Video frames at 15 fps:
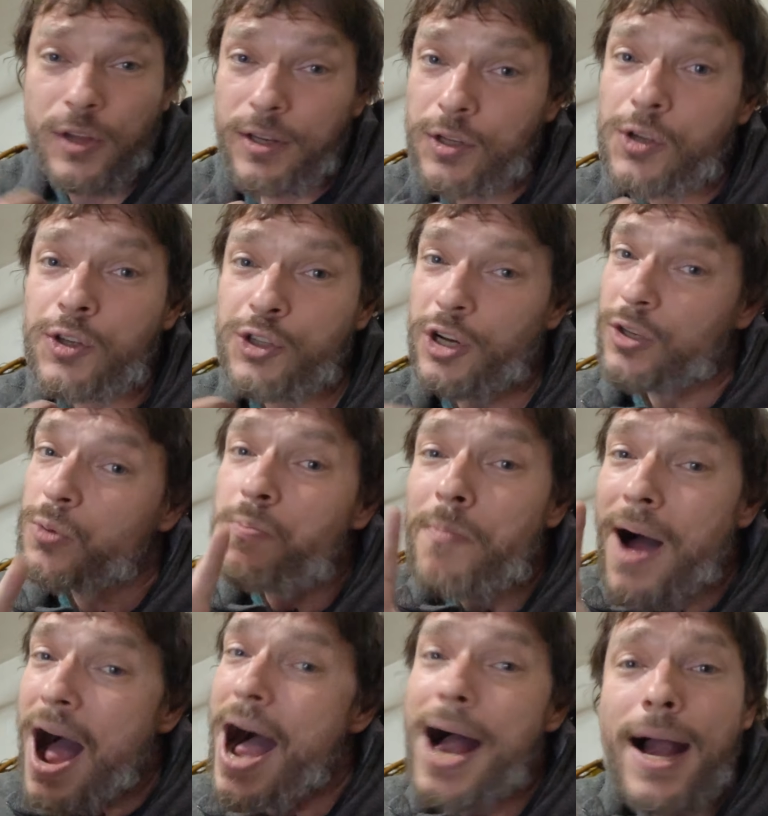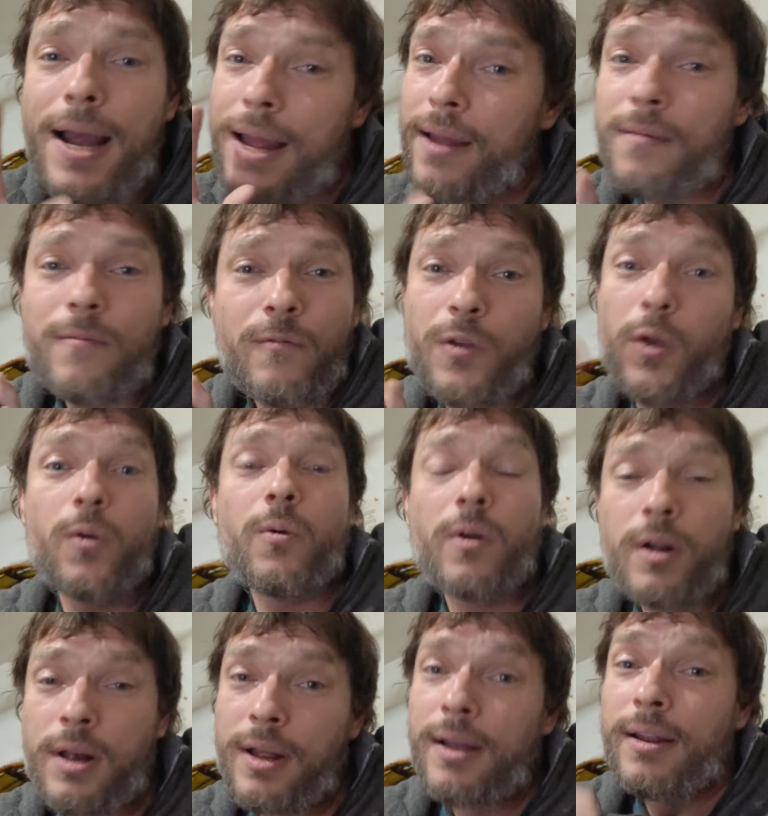This is just my view.